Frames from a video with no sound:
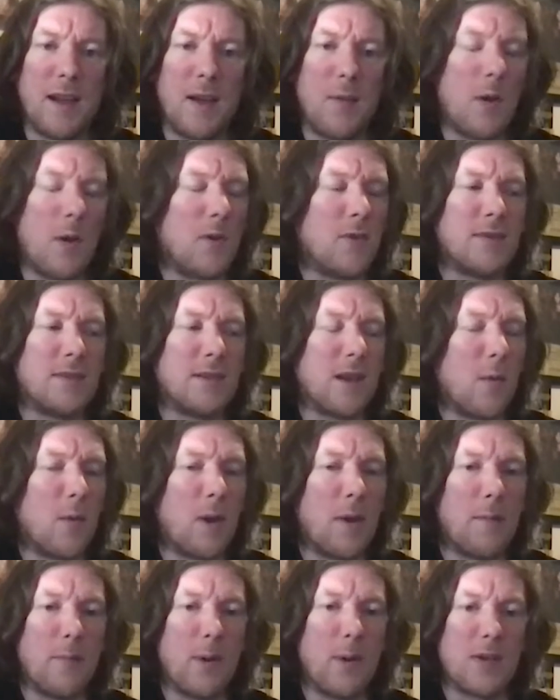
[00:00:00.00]
I
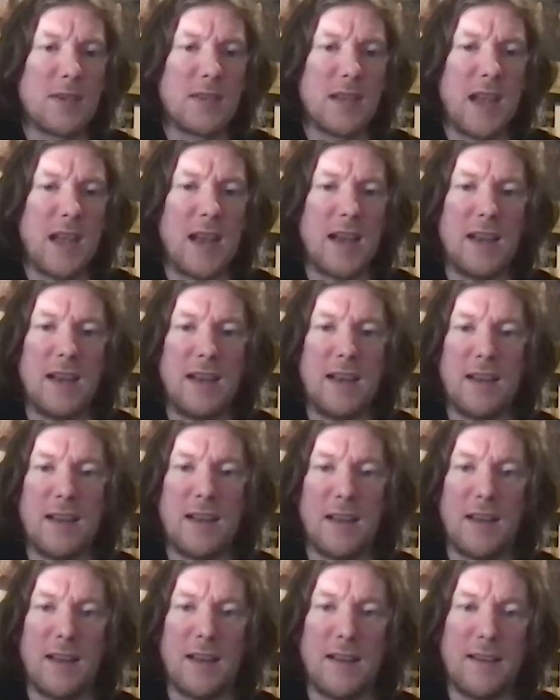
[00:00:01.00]
won't posit any
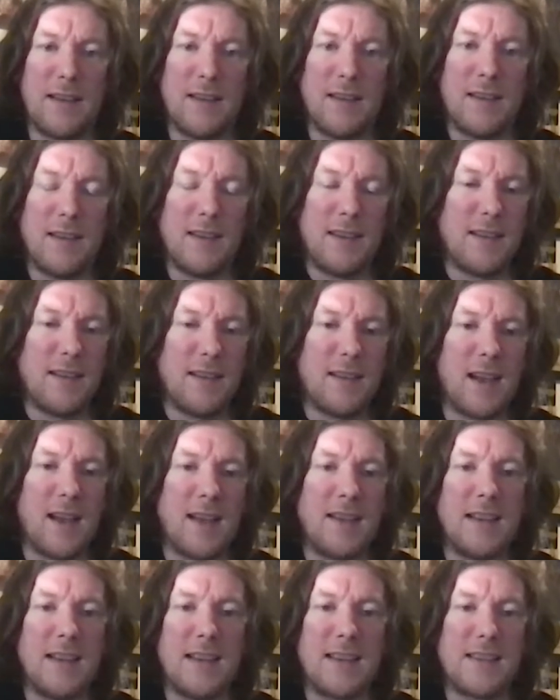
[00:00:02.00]

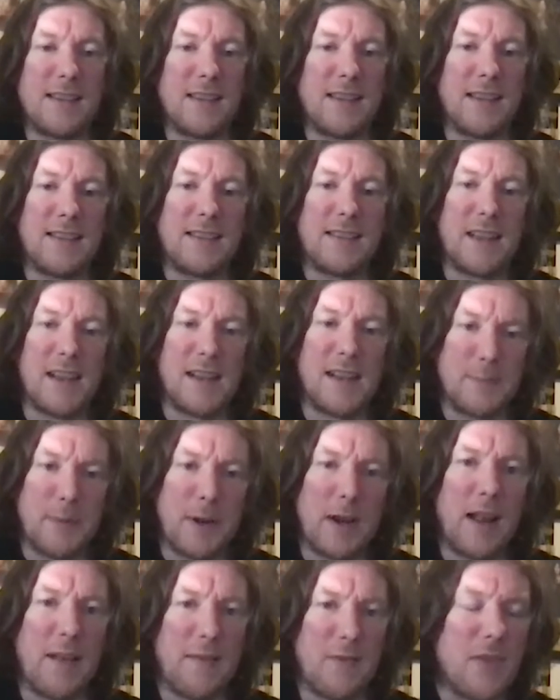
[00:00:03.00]
ideas at this stage,
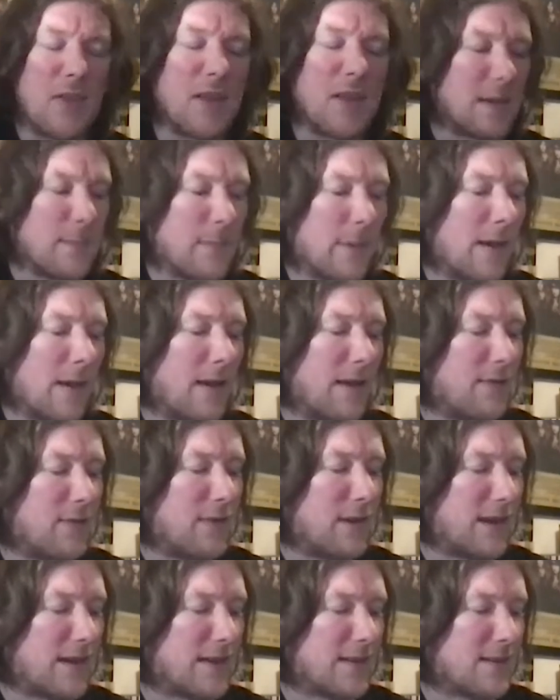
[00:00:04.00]
but I'll have a think about it
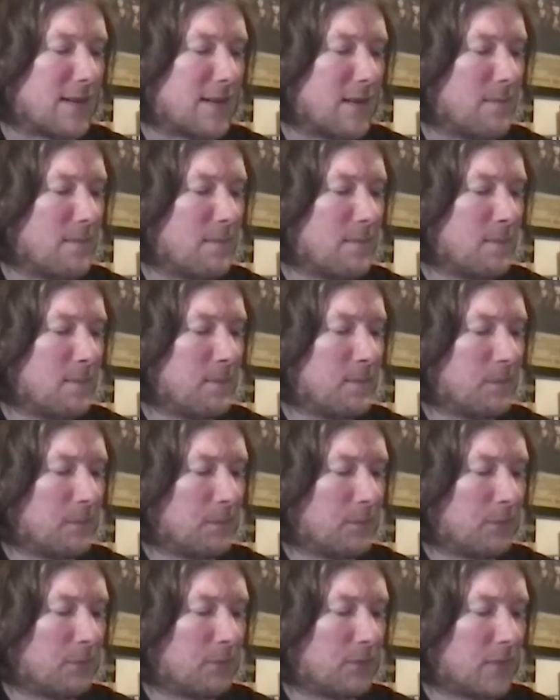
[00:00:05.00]
for next time.
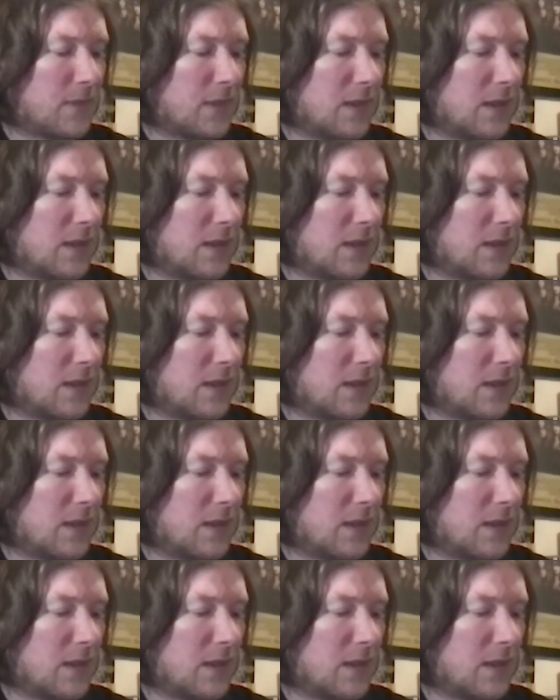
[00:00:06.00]
Yeah.